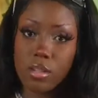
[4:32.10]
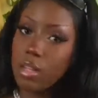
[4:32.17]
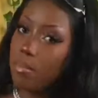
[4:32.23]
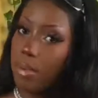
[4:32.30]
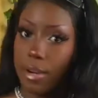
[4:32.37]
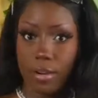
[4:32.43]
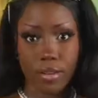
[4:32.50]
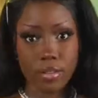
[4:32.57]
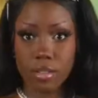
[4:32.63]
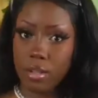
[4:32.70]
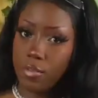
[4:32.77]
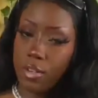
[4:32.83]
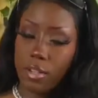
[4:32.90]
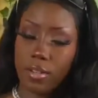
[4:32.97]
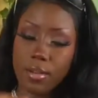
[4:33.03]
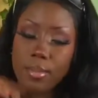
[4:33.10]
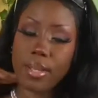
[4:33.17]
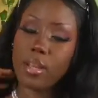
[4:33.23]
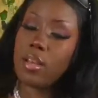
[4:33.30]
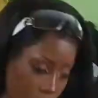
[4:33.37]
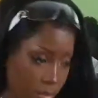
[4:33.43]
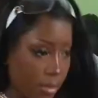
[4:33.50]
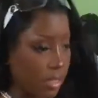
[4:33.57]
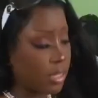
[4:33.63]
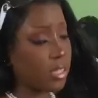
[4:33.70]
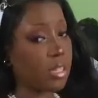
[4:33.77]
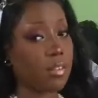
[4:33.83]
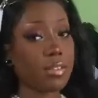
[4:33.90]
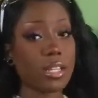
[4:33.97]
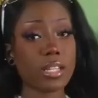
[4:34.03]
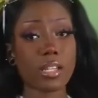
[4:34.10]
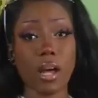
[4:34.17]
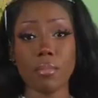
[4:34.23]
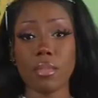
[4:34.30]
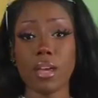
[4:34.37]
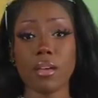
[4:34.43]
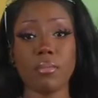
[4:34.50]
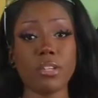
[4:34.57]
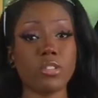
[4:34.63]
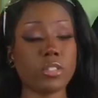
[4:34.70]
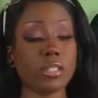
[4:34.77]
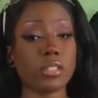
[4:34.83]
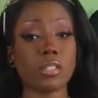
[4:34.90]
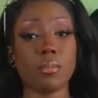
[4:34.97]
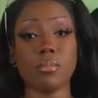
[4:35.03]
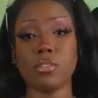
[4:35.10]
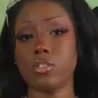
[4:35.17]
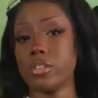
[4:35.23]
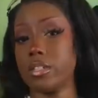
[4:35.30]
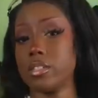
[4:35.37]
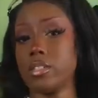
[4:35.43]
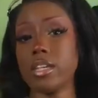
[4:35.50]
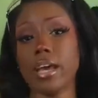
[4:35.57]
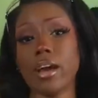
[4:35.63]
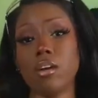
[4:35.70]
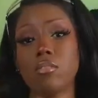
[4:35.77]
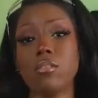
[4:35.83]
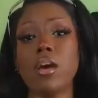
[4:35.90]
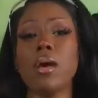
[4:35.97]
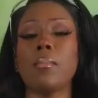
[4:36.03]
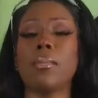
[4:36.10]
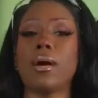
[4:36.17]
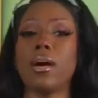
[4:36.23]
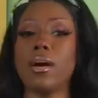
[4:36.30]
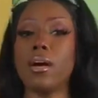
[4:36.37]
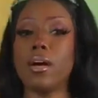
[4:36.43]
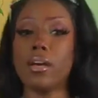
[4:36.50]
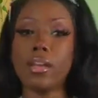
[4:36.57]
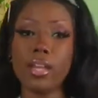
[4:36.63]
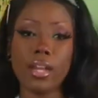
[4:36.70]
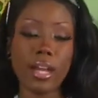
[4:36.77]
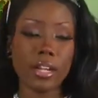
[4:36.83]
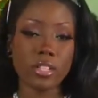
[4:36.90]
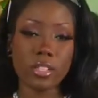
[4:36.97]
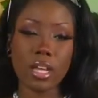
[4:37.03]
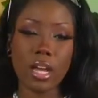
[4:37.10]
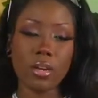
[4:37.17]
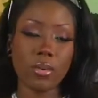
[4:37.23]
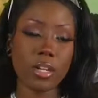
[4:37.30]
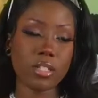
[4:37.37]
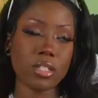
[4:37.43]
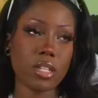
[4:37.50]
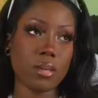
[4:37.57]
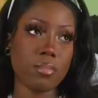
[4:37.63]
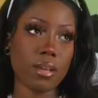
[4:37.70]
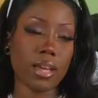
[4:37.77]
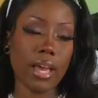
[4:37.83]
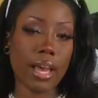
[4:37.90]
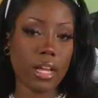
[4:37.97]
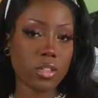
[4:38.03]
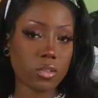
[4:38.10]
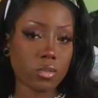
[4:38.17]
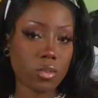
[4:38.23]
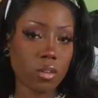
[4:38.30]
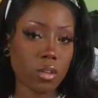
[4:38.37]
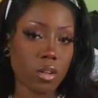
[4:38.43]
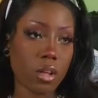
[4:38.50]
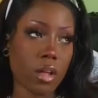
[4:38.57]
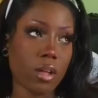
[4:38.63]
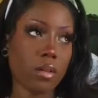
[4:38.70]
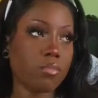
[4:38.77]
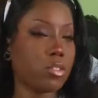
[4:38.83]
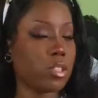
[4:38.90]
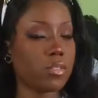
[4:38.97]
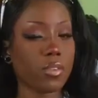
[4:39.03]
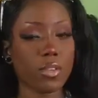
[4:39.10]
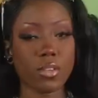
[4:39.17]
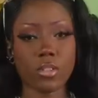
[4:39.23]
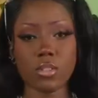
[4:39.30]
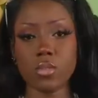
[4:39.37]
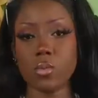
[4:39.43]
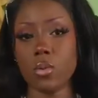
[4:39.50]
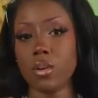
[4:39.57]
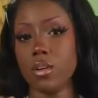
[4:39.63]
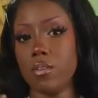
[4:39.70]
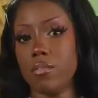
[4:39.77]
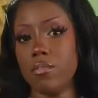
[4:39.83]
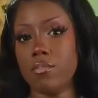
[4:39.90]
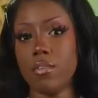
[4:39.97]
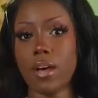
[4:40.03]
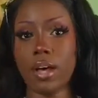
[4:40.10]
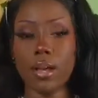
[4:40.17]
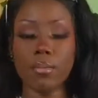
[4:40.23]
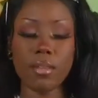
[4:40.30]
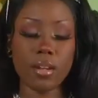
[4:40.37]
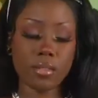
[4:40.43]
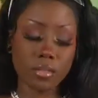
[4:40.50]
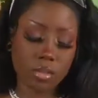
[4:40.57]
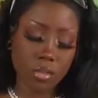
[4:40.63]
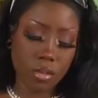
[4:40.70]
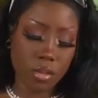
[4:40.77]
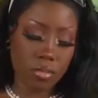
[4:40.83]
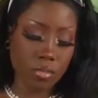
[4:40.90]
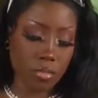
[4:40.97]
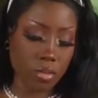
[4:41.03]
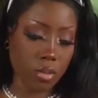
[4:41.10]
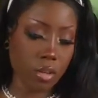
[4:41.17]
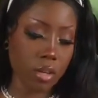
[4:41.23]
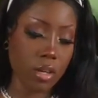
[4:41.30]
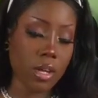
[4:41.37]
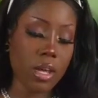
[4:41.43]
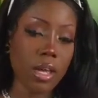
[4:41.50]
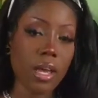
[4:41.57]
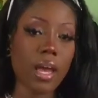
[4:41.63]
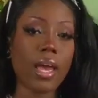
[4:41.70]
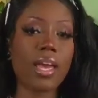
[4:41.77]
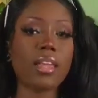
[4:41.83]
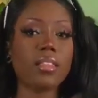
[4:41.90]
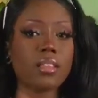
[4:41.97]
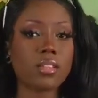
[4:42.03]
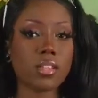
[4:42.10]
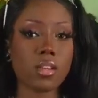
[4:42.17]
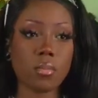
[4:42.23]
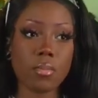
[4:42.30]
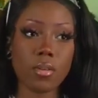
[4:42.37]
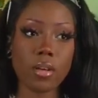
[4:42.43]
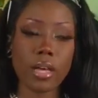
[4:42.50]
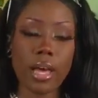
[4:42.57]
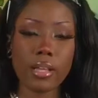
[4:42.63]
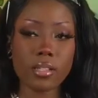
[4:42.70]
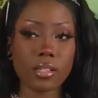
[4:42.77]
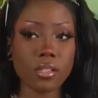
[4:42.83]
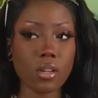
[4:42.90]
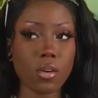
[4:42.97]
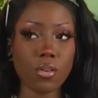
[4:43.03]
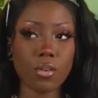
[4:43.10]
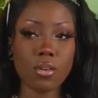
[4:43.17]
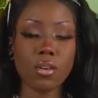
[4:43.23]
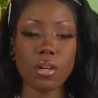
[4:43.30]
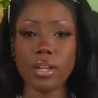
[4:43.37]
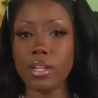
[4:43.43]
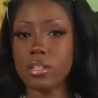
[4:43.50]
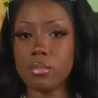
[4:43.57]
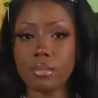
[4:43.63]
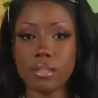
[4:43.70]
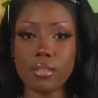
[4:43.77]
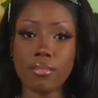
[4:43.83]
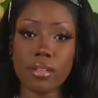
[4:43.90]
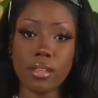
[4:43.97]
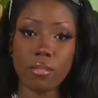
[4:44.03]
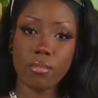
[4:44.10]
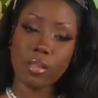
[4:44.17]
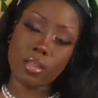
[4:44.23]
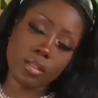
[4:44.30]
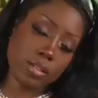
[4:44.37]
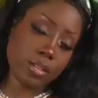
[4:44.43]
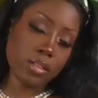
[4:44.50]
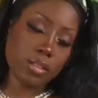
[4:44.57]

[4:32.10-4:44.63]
my girls covered a little bit. This is definitely a top that can be dressed up or dressed down, but again, I just kind of wanted to keep it casual, just for this sort of vibe that I was going for in this lookbook as a total, and specifically with this look.